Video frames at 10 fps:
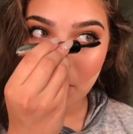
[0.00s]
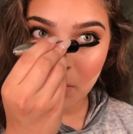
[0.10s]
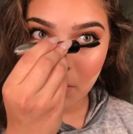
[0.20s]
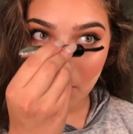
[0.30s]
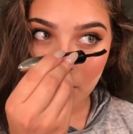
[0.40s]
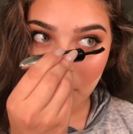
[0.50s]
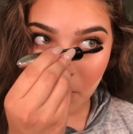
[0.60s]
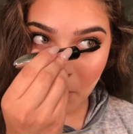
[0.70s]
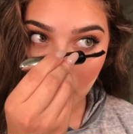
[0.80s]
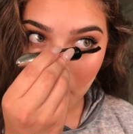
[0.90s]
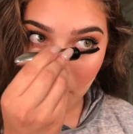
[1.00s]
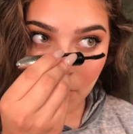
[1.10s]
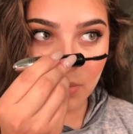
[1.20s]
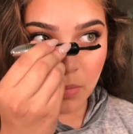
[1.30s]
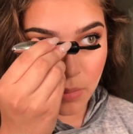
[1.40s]
coat on the bottom
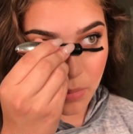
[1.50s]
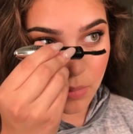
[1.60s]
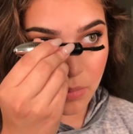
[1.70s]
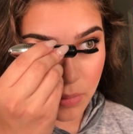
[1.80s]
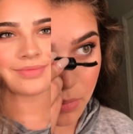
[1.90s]
lashes.